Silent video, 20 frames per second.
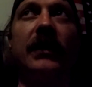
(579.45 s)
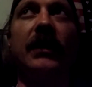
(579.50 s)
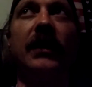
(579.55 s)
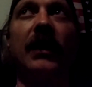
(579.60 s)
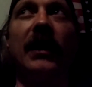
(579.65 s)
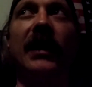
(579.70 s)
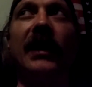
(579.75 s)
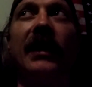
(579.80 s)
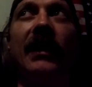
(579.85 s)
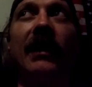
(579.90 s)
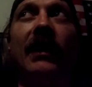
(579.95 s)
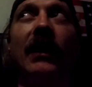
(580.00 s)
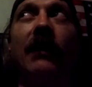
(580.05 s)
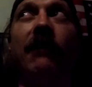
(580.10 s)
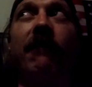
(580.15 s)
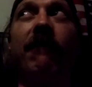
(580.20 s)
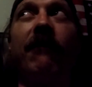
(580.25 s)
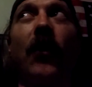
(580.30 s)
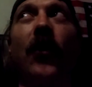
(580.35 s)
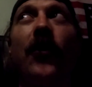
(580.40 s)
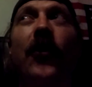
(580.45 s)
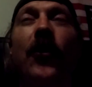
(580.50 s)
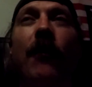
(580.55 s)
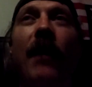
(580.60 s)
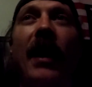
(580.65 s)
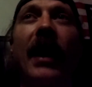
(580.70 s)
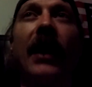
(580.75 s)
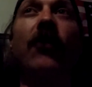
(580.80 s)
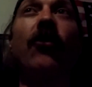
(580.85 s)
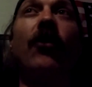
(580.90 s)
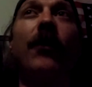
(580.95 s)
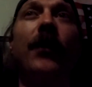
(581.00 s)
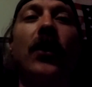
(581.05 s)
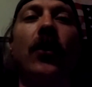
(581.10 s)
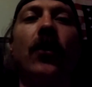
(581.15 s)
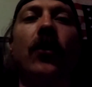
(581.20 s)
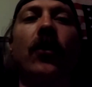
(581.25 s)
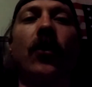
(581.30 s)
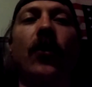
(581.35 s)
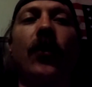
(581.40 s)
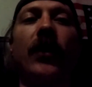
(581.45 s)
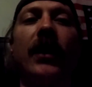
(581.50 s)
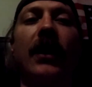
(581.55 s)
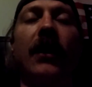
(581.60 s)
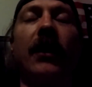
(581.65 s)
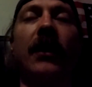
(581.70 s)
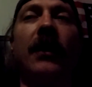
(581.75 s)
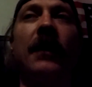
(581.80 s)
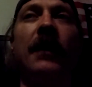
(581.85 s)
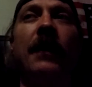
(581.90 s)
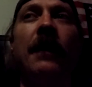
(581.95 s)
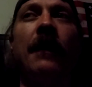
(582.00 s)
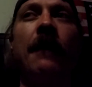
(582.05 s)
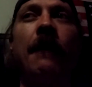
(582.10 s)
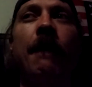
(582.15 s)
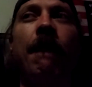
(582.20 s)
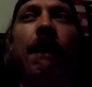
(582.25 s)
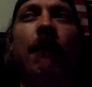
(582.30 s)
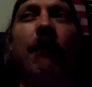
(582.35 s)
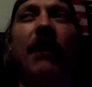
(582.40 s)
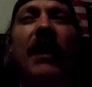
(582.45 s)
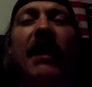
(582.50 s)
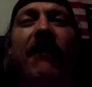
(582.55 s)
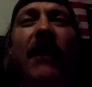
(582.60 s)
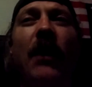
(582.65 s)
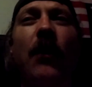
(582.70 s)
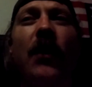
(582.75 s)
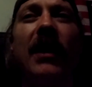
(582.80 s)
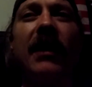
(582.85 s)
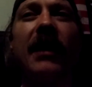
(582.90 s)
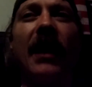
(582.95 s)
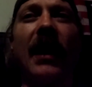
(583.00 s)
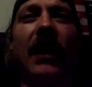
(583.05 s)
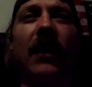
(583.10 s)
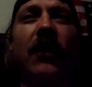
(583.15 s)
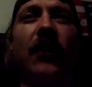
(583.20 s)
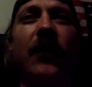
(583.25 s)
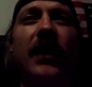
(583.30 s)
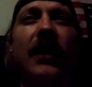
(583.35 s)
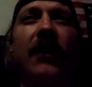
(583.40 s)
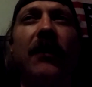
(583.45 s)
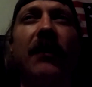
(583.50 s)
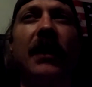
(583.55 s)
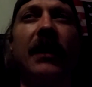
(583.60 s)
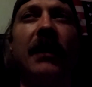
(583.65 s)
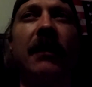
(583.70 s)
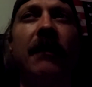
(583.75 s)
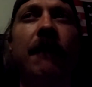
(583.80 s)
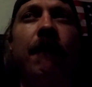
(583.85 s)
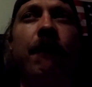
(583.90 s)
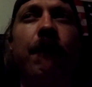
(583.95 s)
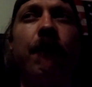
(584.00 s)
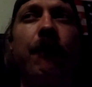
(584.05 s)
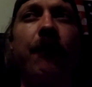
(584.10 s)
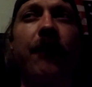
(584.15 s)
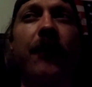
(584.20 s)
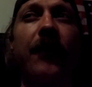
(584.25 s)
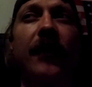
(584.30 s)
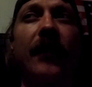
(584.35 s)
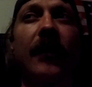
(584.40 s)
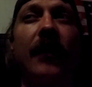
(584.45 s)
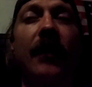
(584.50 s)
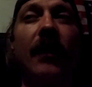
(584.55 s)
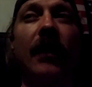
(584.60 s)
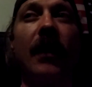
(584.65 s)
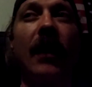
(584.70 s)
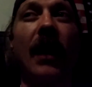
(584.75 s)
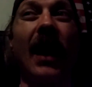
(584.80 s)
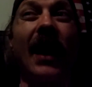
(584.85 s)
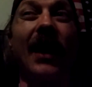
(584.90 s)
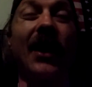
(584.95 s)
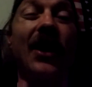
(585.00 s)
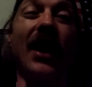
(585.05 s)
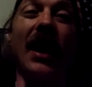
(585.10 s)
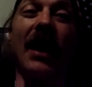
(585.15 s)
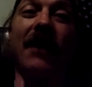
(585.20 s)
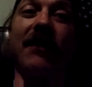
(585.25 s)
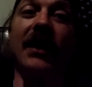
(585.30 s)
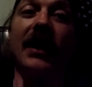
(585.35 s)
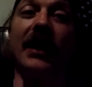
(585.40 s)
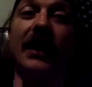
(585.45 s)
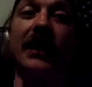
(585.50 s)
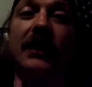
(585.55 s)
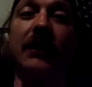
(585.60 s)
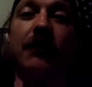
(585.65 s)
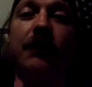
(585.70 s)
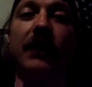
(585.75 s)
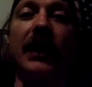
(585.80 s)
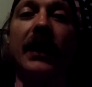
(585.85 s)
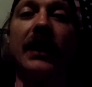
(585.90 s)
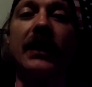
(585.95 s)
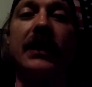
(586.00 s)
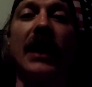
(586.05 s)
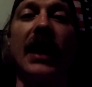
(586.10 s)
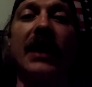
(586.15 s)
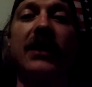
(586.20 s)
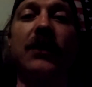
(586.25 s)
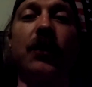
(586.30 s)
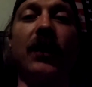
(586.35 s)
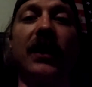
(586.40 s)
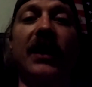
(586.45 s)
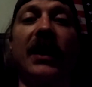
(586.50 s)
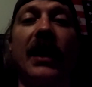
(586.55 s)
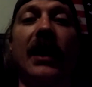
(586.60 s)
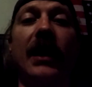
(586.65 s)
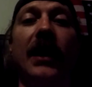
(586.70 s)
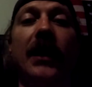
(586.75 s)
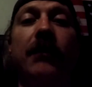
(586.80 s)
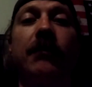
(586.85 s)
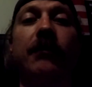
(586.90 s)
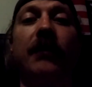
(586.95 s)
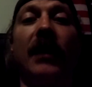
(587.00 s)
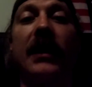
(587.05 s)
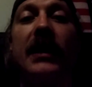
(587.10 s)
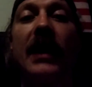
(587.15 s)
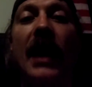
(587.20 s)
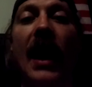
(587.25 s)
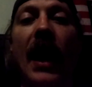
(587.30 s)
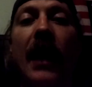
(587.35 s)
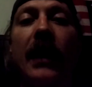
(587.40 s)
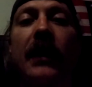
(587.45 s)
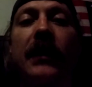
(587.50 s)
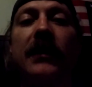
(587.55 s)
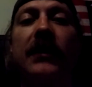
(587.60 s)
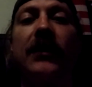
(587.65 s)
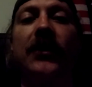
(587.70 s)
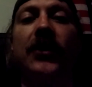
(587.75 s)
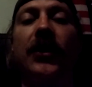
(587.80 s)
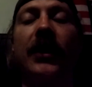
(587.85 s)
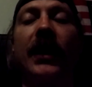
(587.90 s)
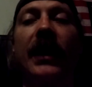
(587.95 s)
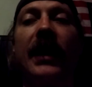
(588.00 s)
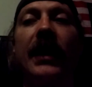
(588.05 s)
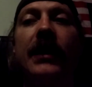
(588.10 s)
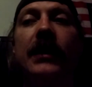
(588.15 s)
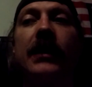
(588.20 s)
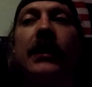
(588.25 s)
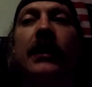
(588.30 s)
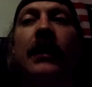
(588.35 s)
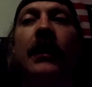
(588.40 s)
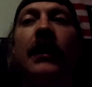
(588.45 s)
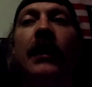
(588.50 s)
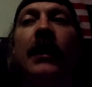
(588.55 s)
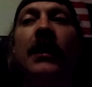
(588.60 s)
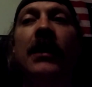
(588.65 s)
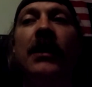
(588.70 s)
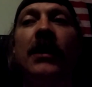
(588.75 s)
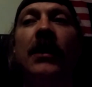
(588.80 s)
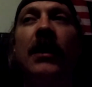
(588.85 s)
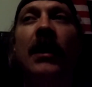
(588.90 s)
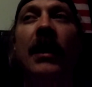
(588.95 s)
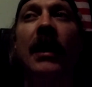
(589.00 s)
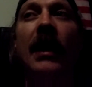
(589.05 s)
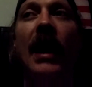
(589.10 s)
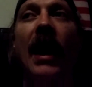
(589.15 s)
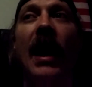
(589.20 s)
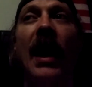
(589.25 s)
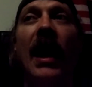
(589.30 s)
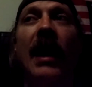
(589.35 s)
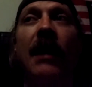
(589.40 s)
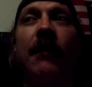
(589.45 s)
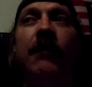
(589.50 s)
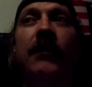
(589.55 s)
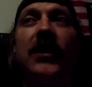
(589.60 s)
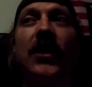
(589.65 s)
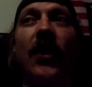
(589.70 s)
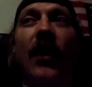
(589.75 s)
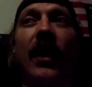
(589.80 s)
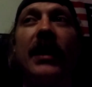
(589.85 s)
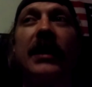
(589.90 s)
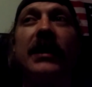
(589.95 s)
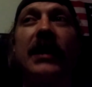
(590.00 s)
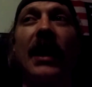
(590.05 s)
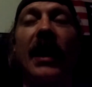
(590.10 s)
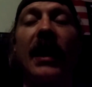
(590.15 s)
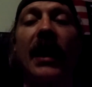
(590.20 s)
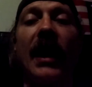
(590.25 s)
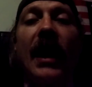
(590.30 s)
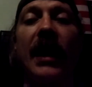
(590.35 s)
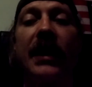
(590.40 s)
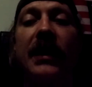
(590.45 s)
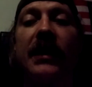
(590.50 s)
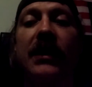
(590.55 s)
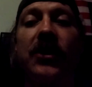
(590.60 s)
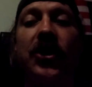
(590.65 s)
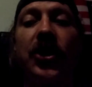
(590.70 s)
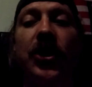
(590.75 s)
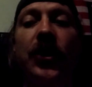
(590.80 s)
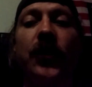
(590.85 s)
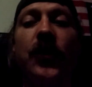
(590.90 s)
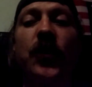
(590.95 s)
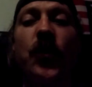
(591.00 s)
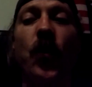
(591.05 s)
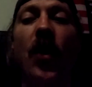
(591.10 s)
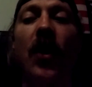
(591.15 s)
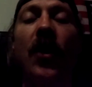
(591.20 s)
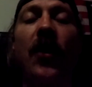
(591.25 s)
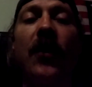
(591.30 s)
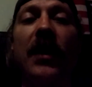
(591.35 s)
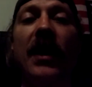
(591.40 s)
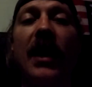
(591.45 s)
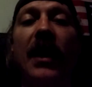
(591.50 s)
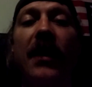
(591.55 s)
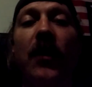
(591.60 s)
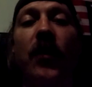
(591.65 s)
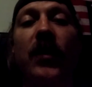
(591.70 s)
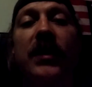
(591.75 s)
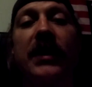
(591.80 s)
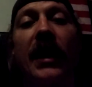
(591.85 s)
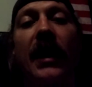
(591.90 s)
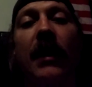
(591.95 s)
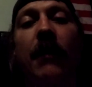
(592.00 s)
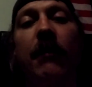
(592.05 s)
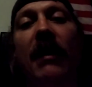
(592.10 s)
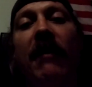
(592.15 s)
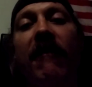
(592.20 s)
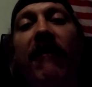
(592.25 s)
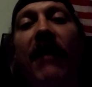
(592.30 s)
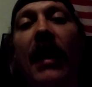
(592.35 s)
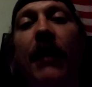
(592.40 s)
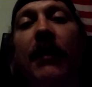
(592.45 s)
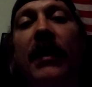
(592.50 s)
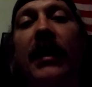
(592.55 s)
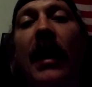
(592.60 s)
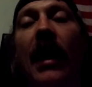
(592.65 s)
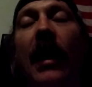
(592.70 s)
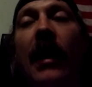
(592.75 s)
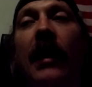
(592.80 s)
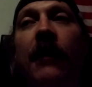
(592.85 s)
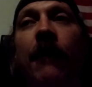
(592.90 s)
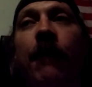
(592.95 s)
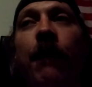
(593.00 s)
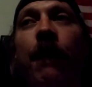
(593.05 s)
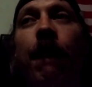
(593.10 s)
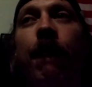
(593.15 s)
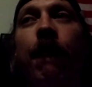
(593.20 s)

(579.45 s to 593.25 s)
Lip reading: to further my criminal career. But if I went that career, then I couldn't have kids, because that's what they attack, is your kids. So I decided I had to choose one or the other. Was I going to be a family guy,